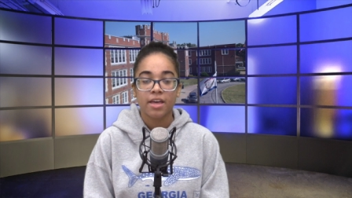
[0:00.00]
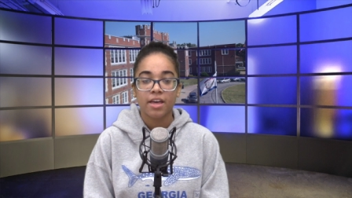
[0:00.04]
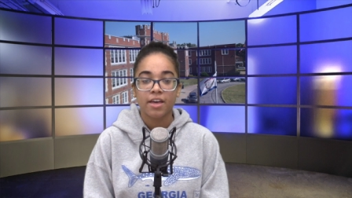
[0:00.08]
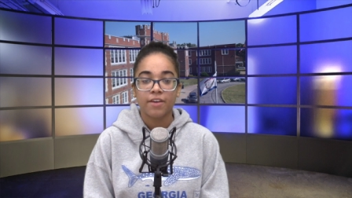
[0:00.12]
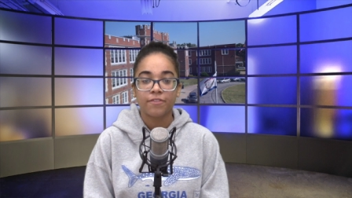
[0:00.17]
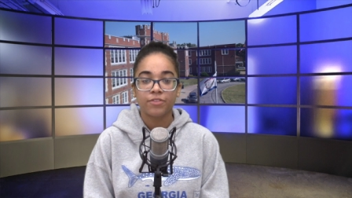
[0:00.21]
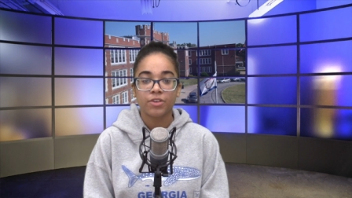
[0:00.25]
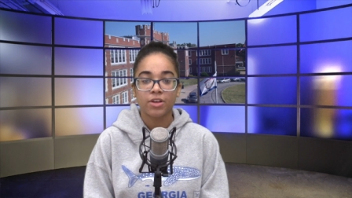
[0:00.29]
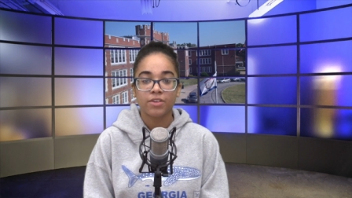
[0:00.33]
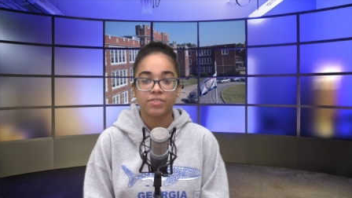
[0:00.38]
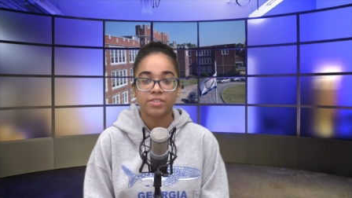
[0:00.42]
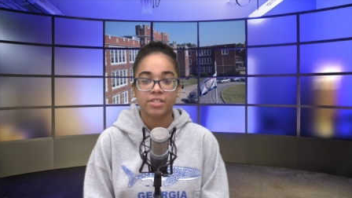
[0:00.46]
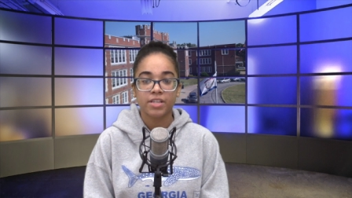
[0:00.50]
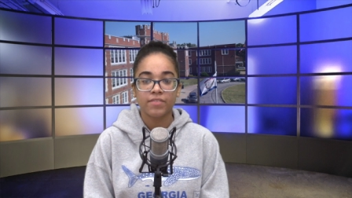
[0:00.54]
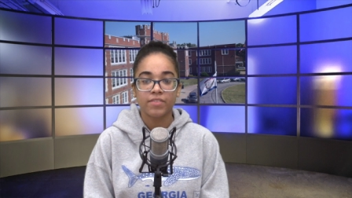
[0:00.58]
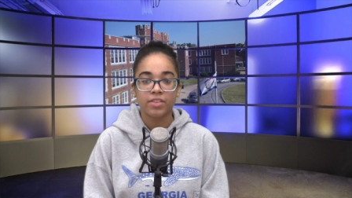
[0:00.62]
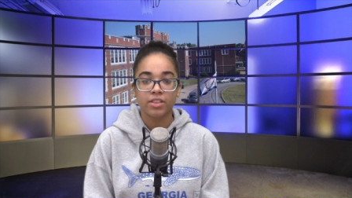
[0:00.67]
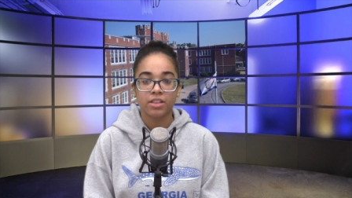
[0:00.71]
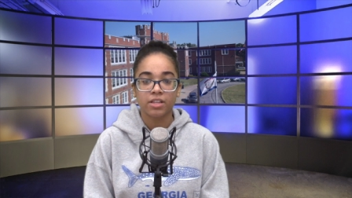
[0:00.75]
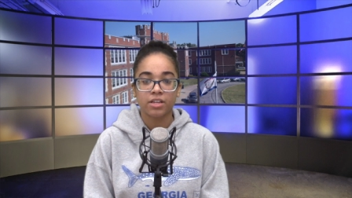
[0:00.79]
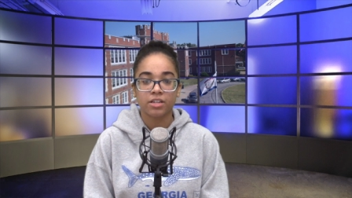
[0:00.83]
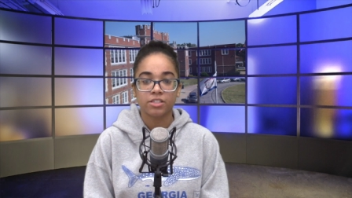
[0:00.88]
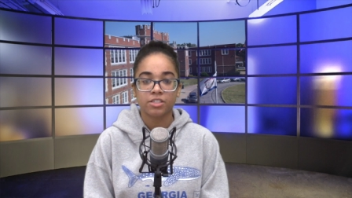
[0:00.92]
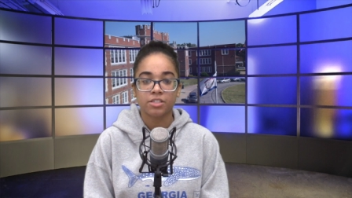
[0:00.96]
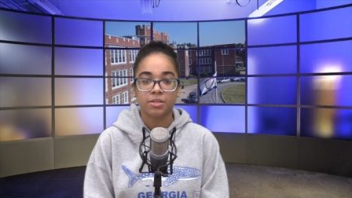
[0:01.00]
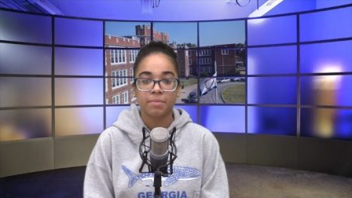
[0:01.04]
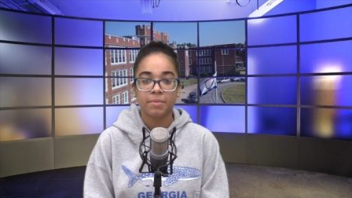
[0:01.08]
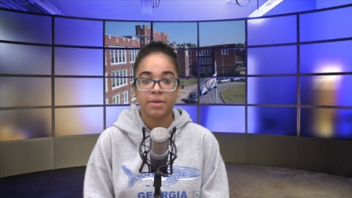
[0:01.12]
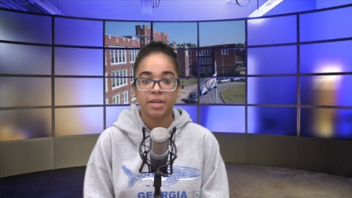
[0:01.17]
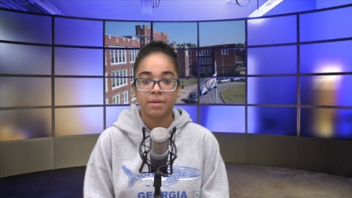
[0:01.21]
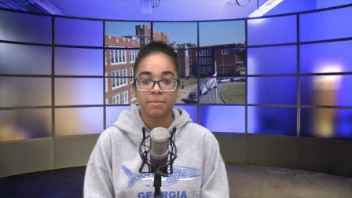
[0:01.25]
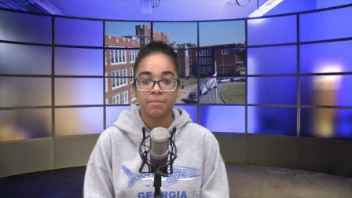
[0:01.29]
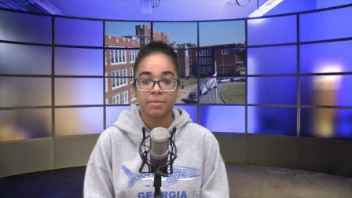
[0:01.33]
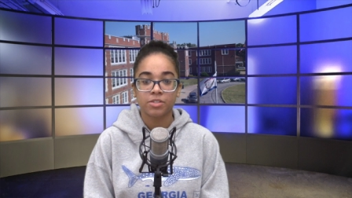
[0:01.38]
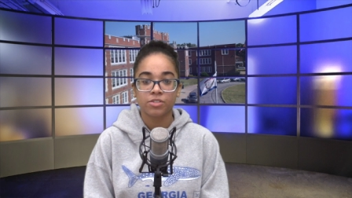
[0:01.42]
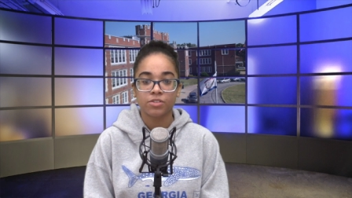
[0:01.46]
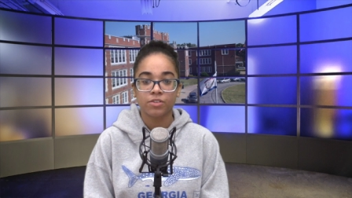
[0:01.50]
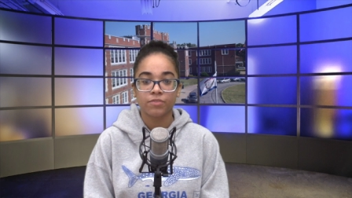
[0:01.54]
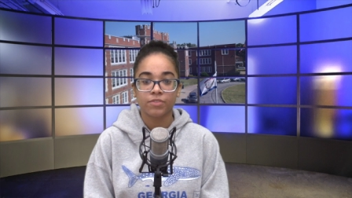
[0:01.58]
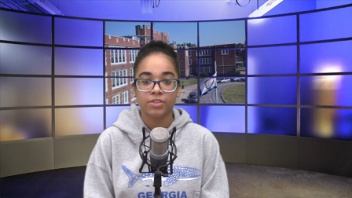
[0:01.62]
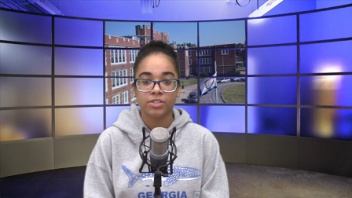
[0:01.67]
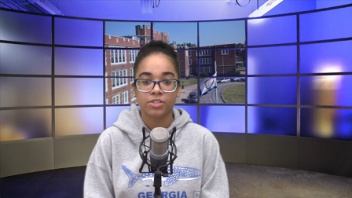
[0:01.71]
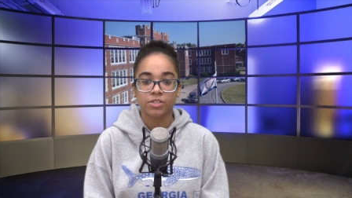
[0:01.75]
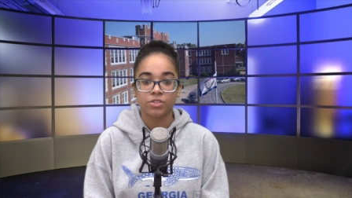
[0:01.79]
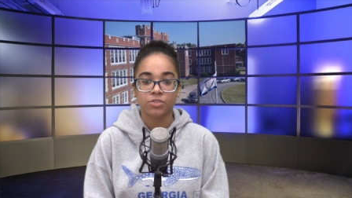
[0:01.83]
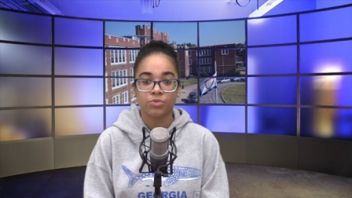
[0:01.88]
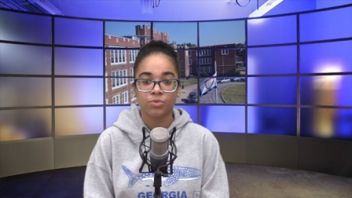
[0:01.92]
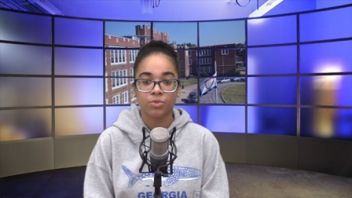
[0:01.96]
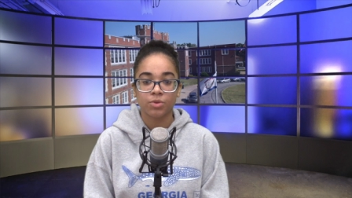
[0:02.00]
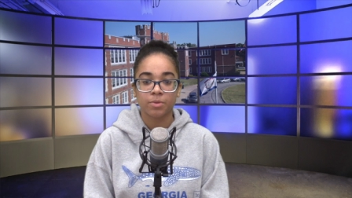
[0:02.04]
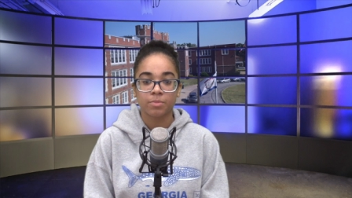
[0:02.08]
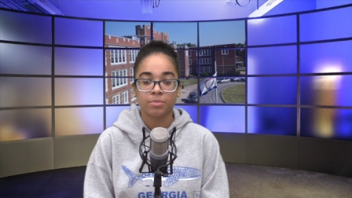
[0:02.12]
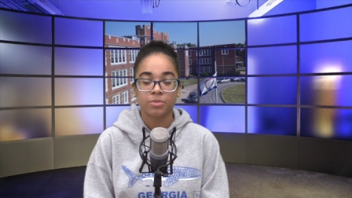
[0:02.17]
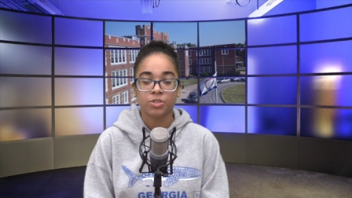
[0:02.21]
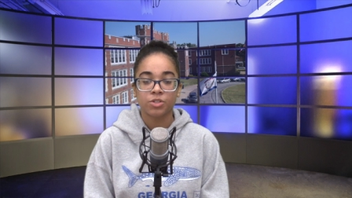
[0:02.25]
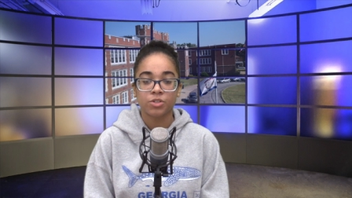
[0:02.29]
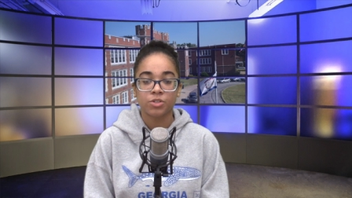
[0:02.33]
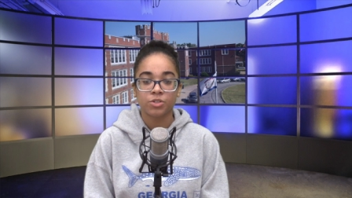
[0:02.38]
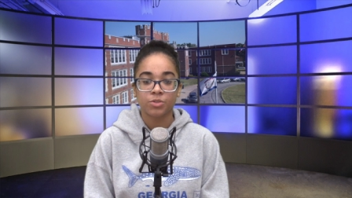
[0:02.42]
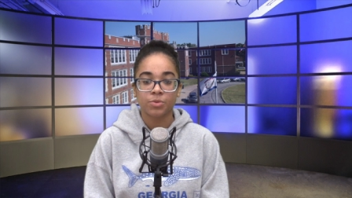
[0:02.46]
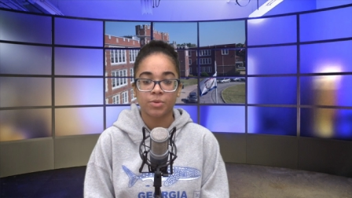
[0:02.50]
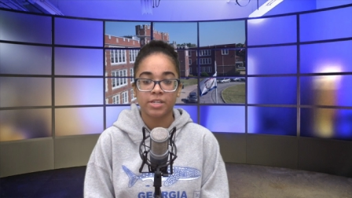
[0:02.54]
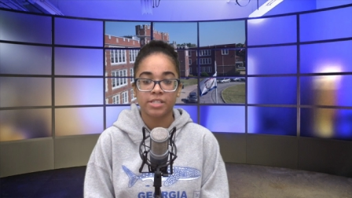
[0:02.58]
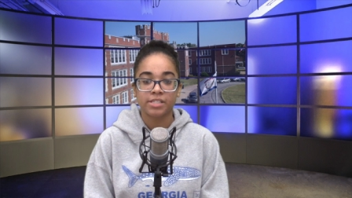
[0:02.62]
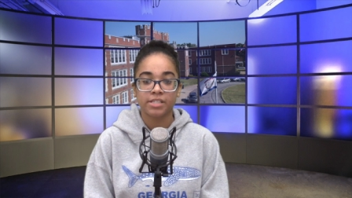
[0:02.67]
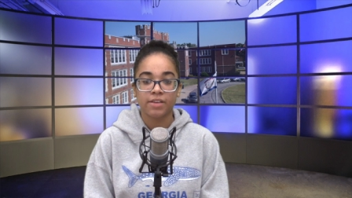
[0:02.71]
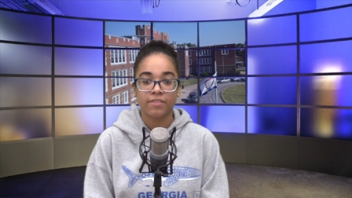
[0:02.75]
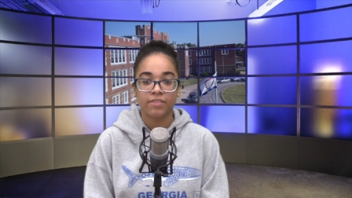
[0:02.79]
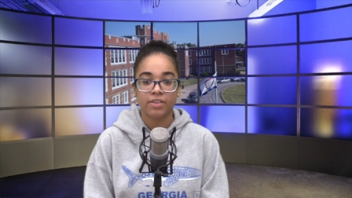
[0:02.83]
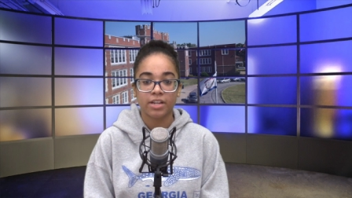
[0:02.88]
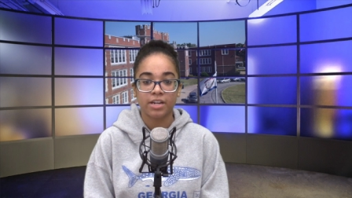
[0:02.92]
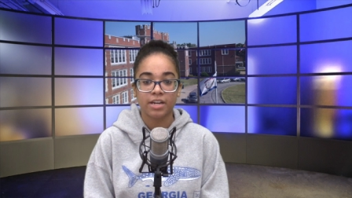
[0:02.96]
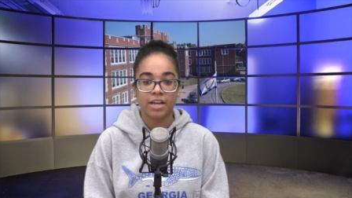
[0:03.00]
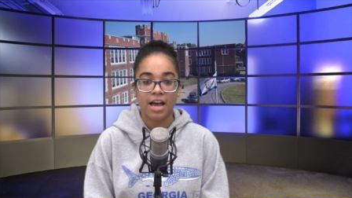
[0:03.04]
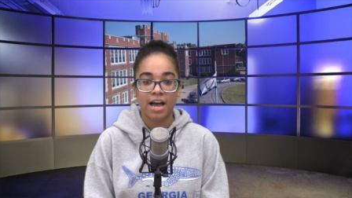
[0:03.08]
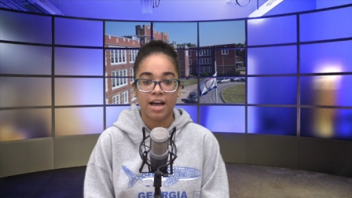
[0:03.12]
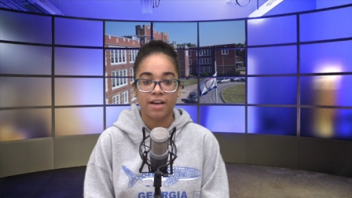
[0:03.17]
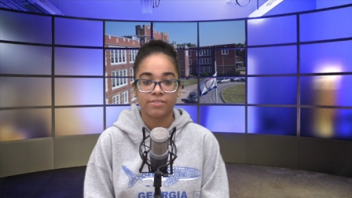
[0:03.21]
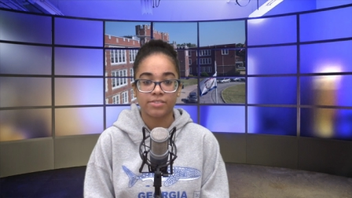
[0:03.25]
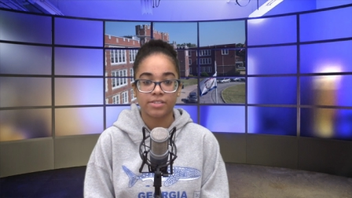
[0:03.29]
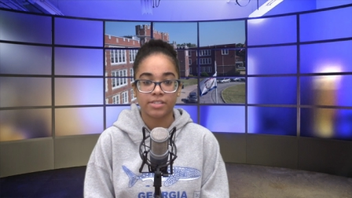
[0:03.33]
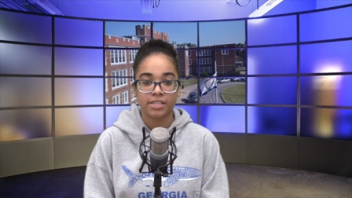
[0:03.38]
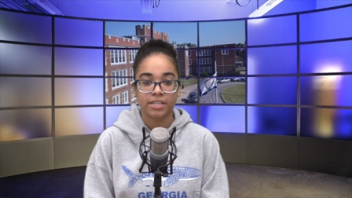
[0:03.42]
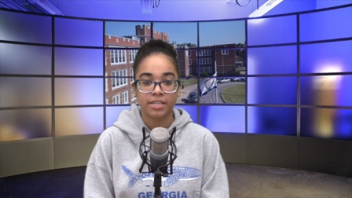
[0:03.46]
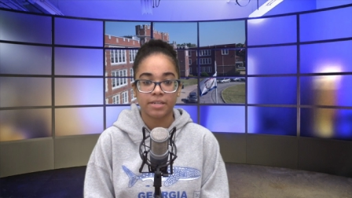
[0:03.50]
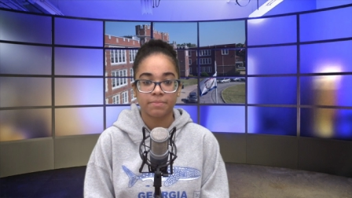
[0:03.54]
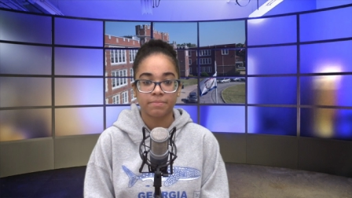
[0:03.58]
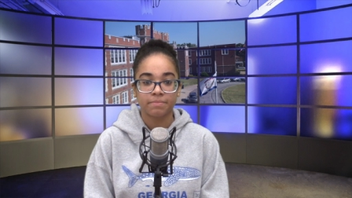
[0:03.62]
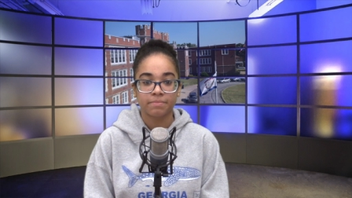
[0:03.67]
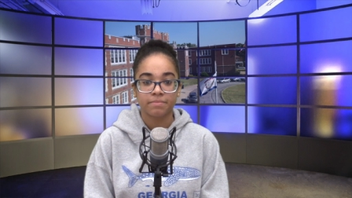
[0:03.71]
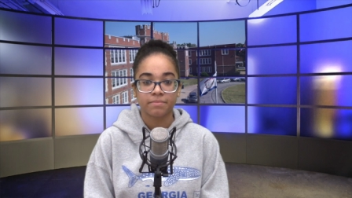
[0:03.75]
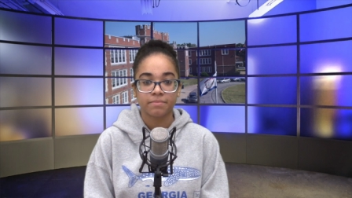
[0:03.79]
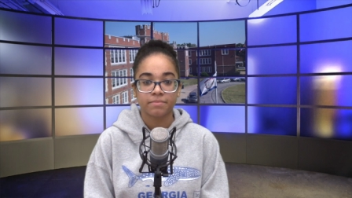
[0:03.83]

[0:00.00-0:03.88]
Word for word: If you have 7th lunch, meet in Mr. Vincent's room 227 and a half C.